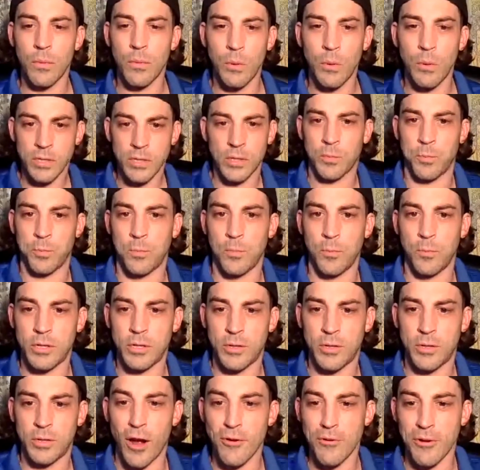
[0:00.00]
But
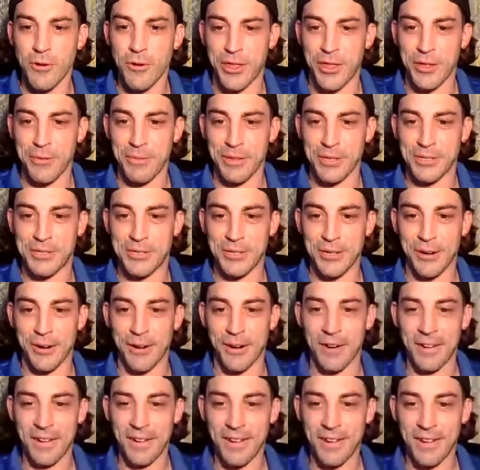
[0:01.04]
what's wrong with him this year?